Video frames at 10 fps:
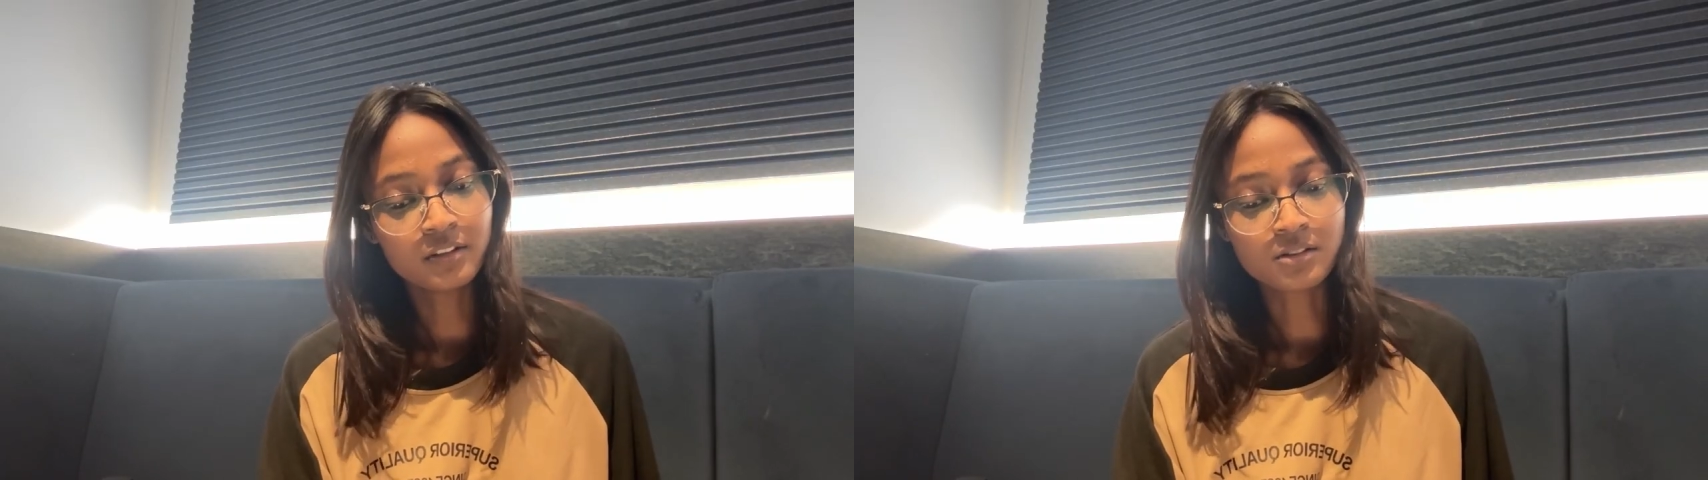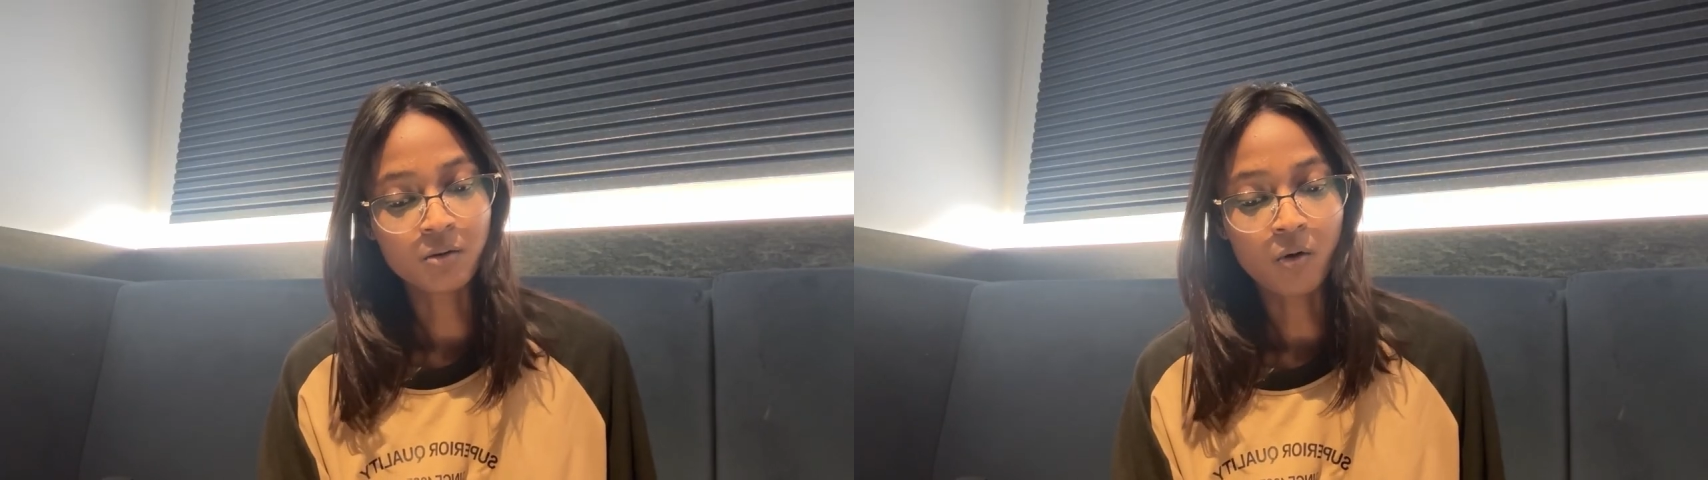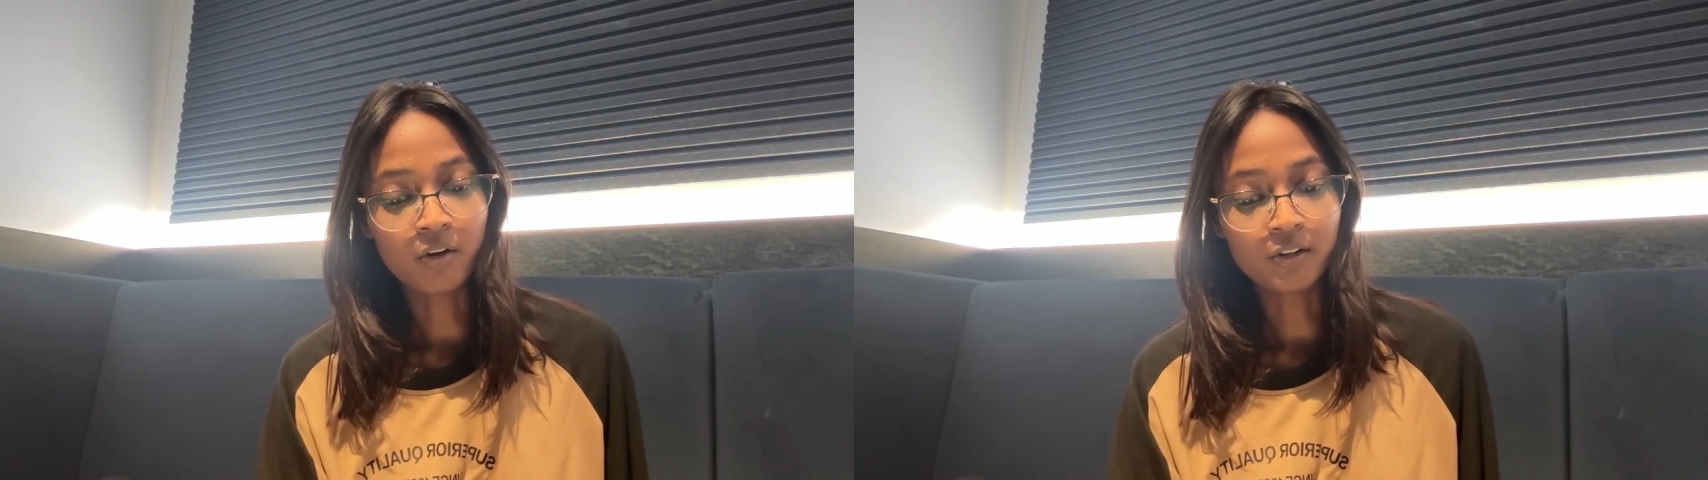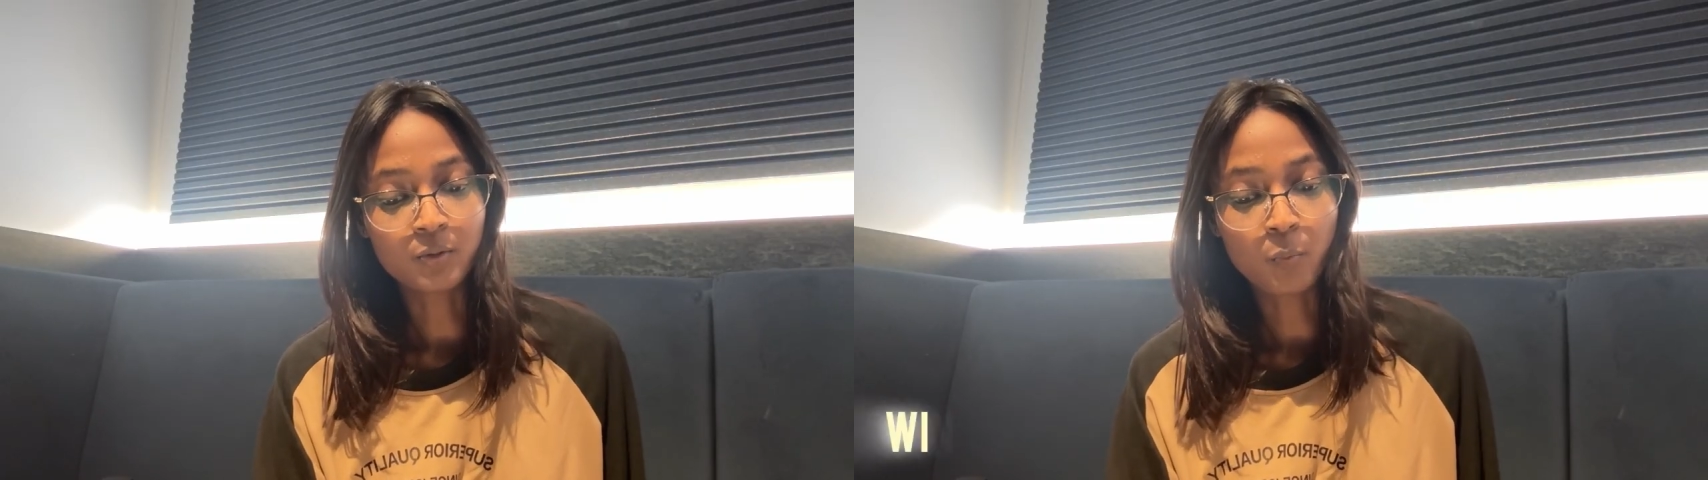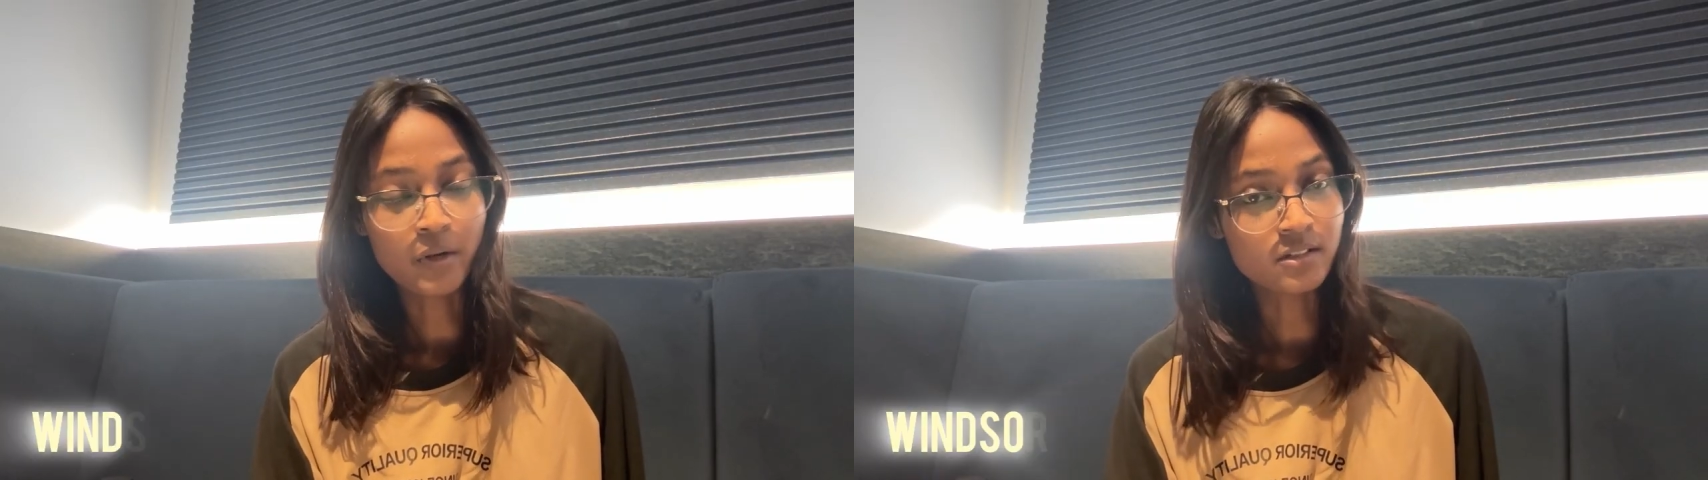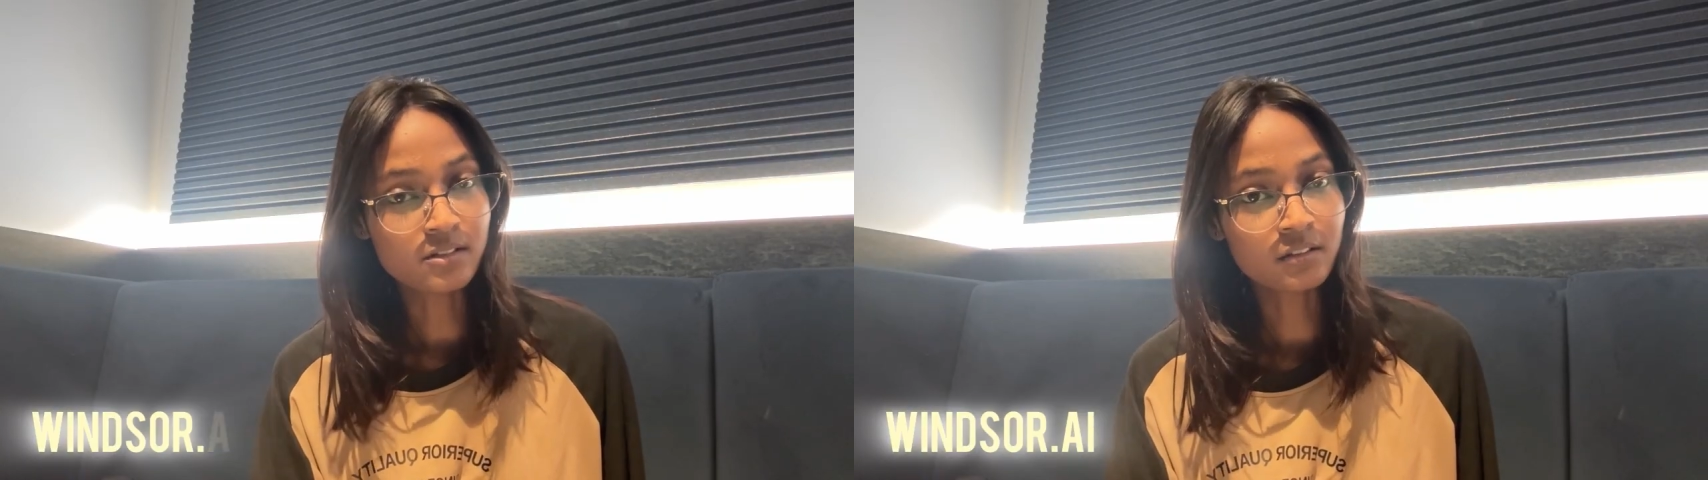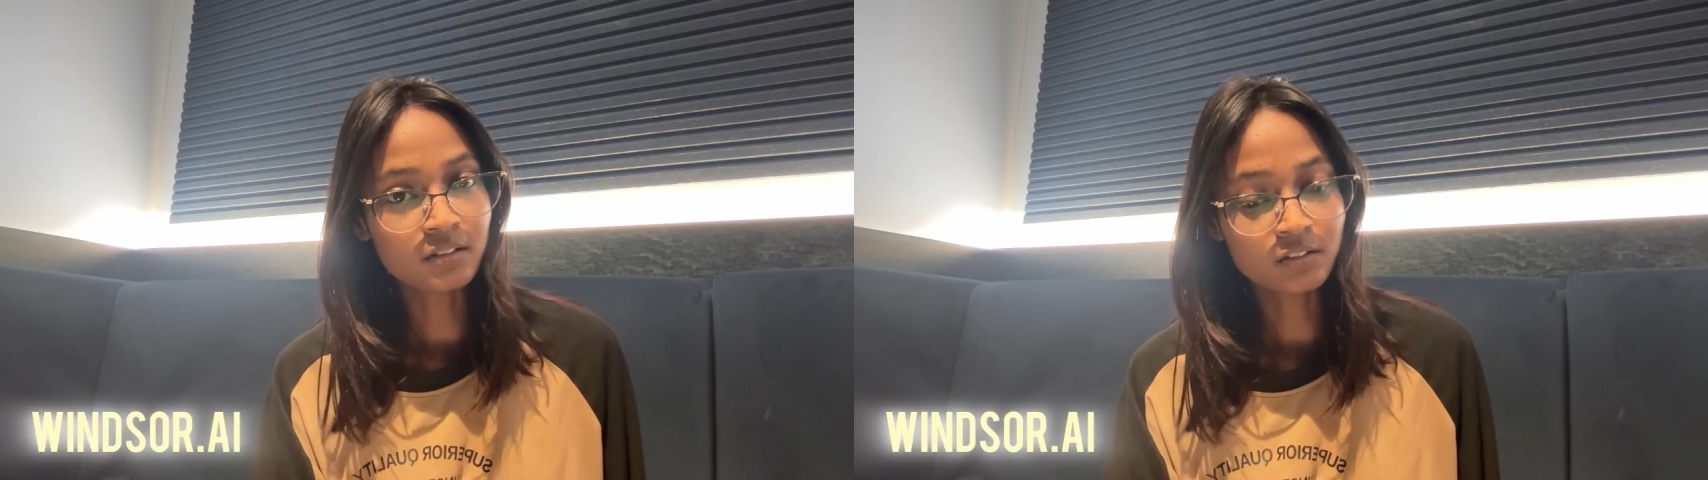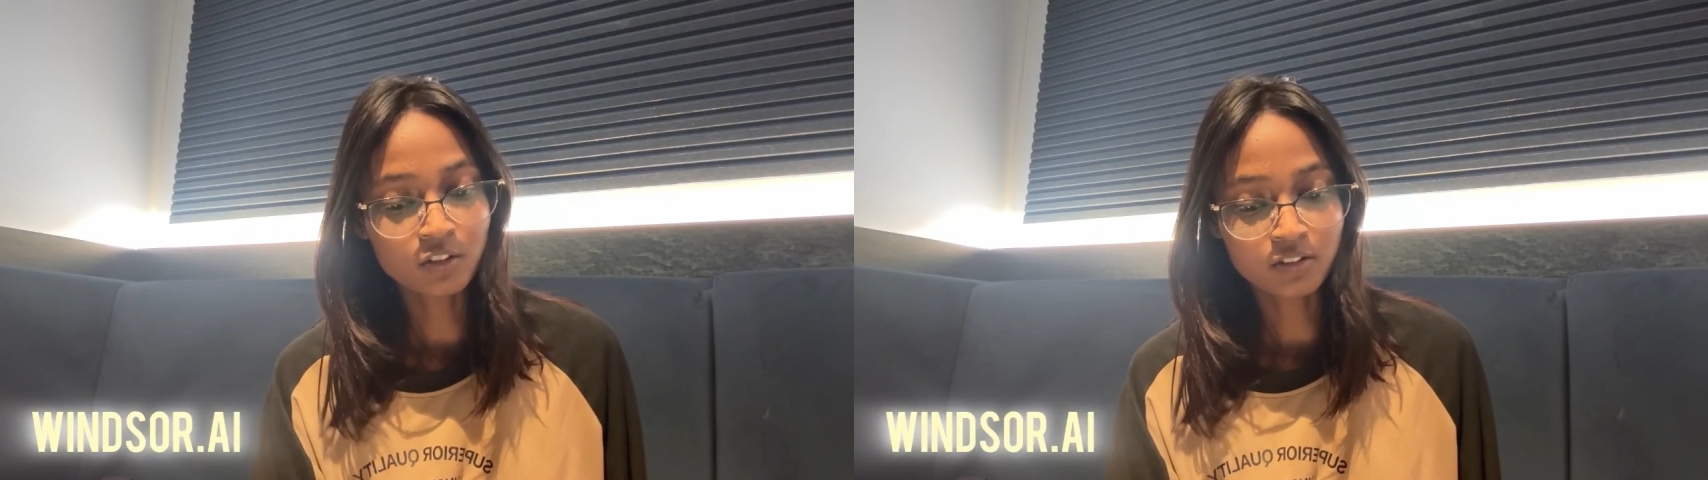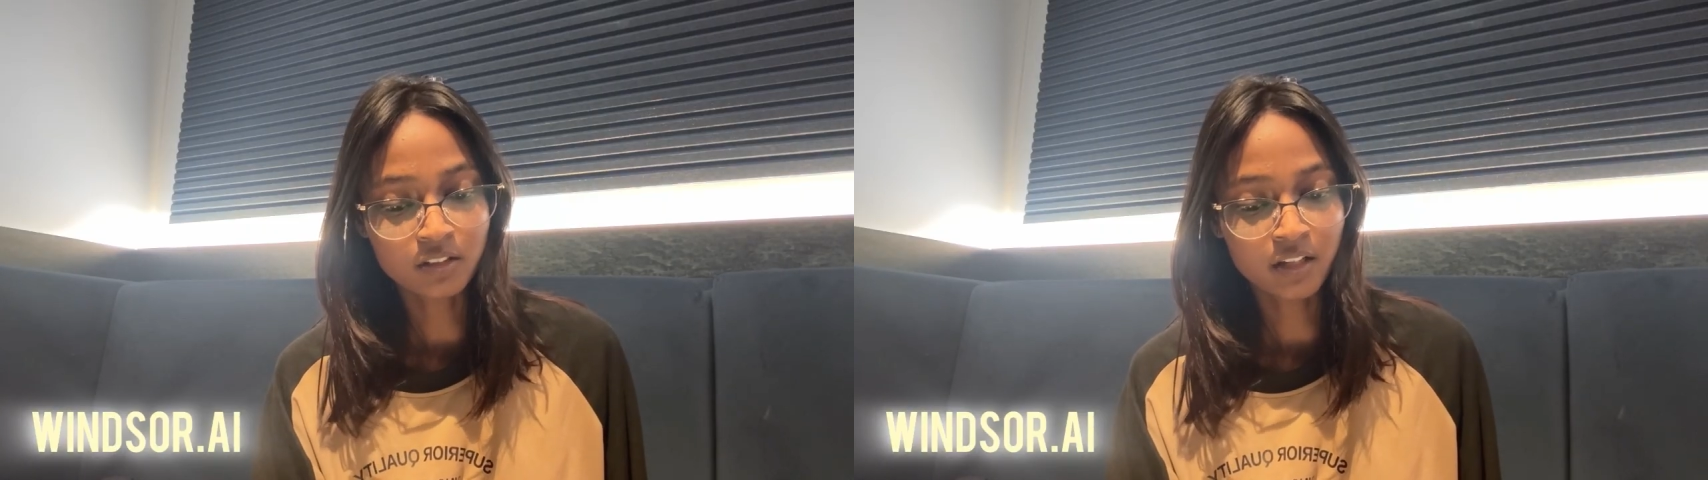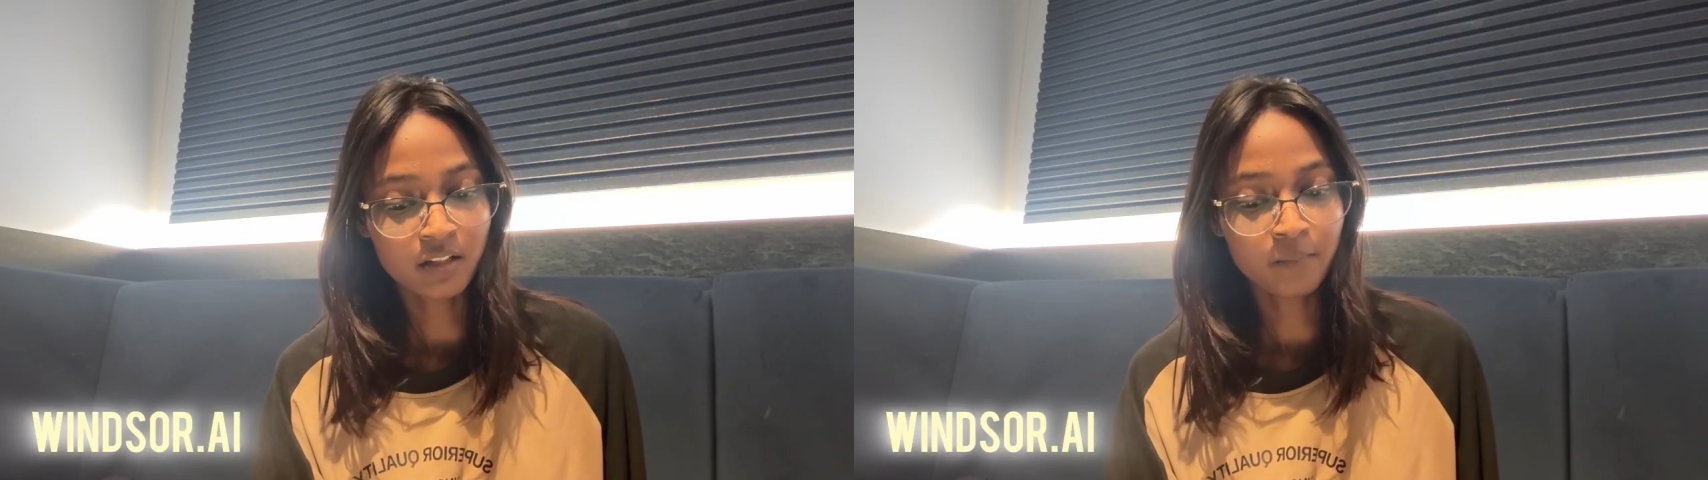is called
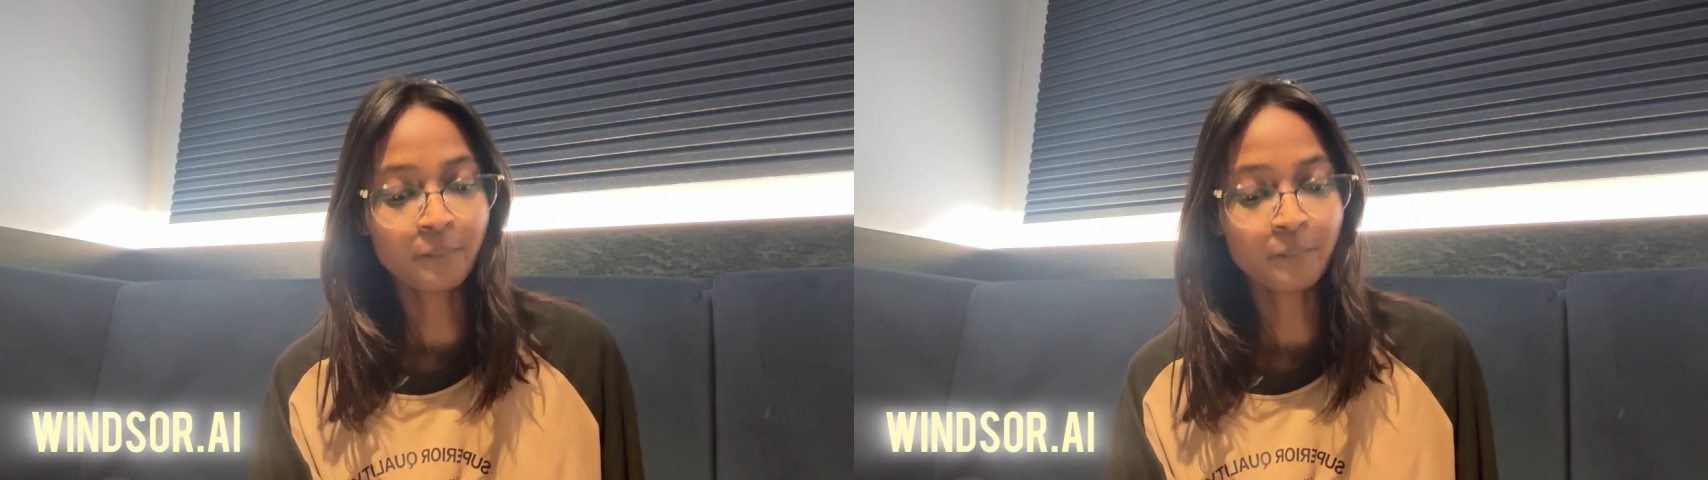Windsor.ai.